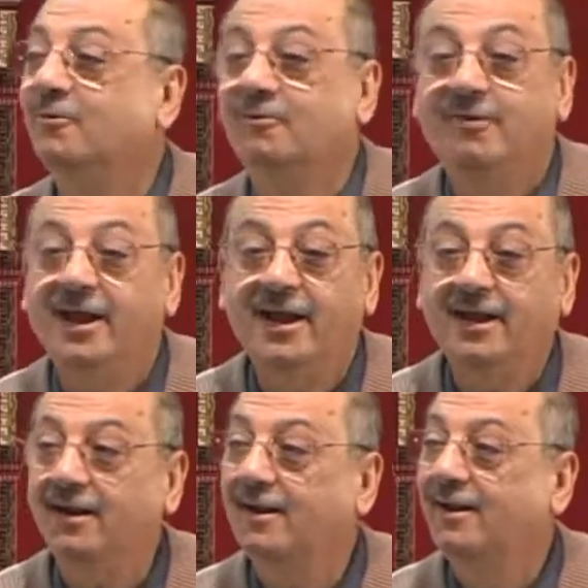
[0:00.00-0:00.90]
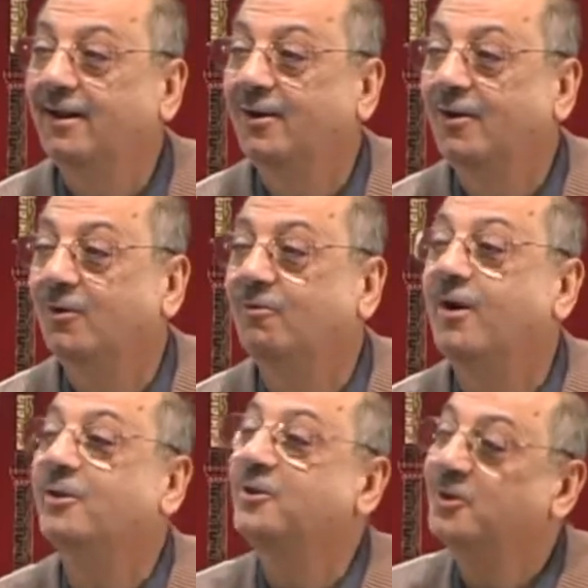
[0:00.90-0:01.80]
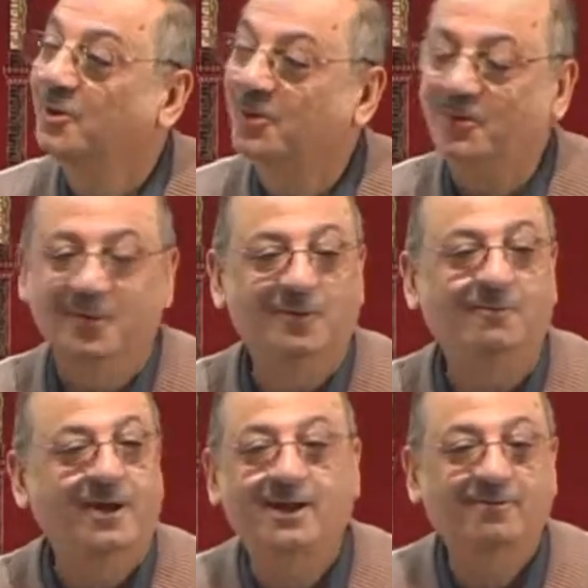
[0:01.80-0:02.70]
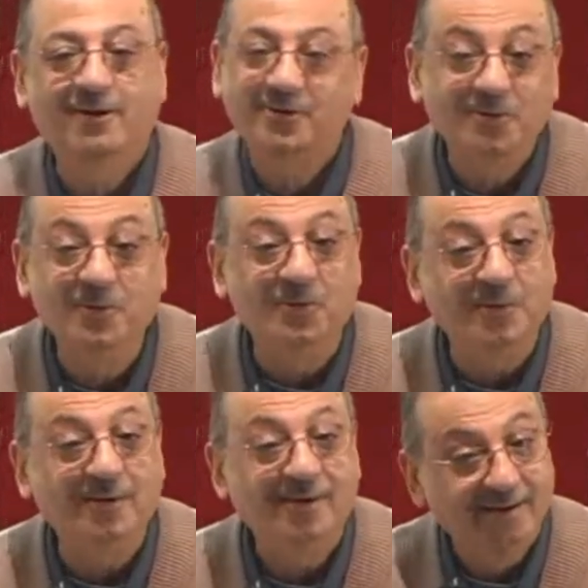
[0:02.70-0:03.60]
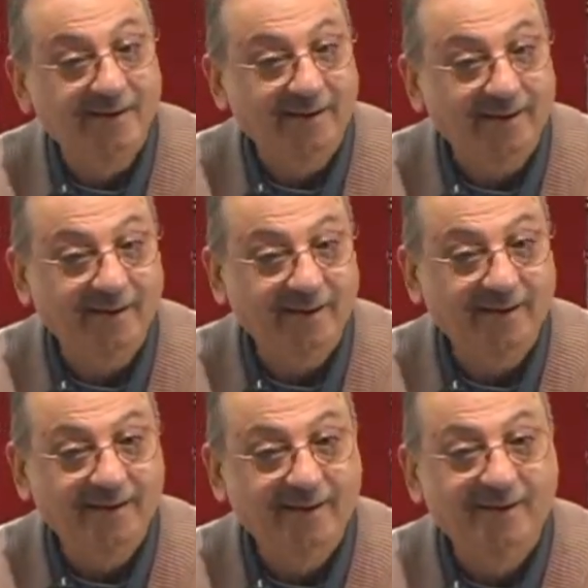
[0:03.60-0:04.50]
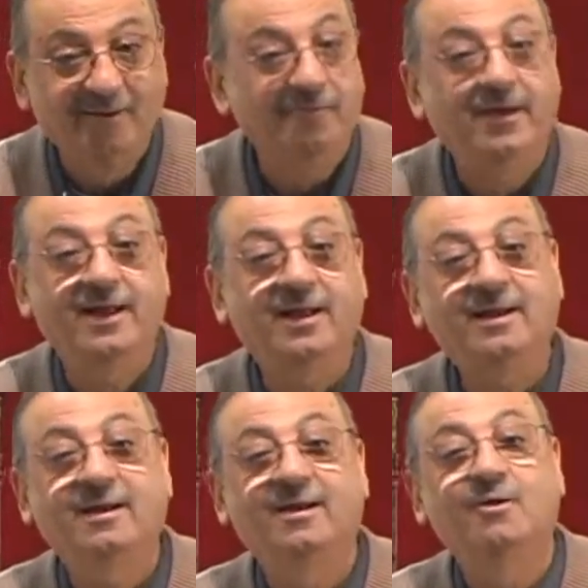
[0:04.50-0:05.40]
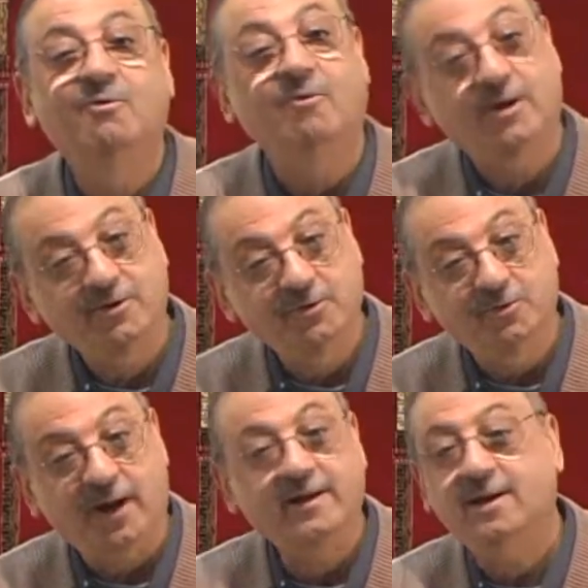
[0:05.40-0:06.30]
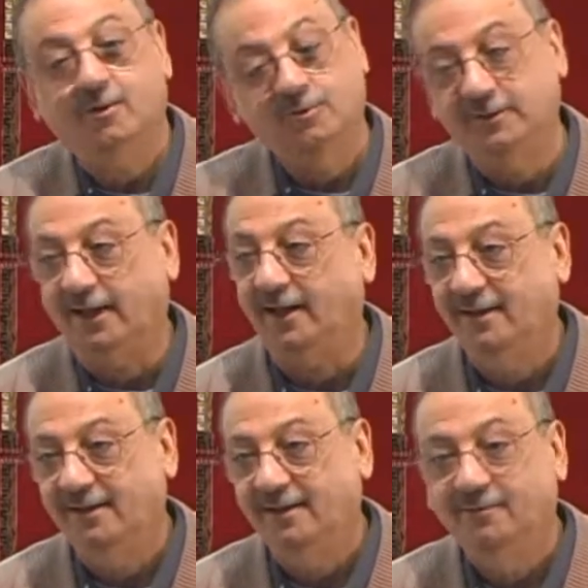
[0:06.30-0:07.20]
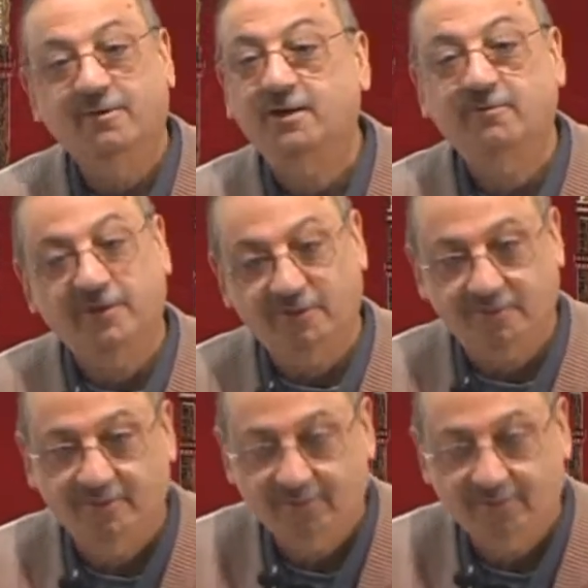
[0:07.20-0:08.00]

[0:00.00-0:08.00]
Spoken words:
Where were you? Where were you? Where were you? Aina kunta. Where were you?